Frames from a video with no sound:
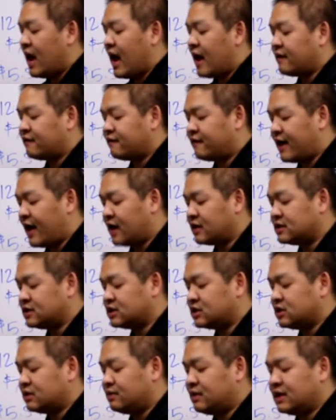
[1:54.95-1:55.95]
and found
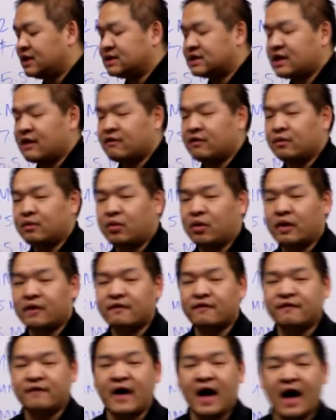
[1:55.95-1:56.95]
it to be
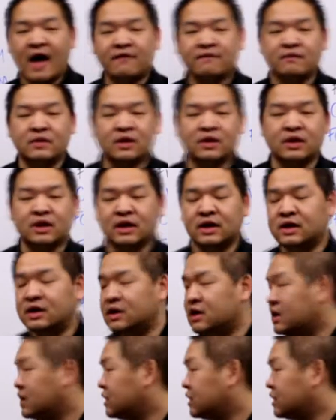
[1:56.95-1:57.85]
7.5 million.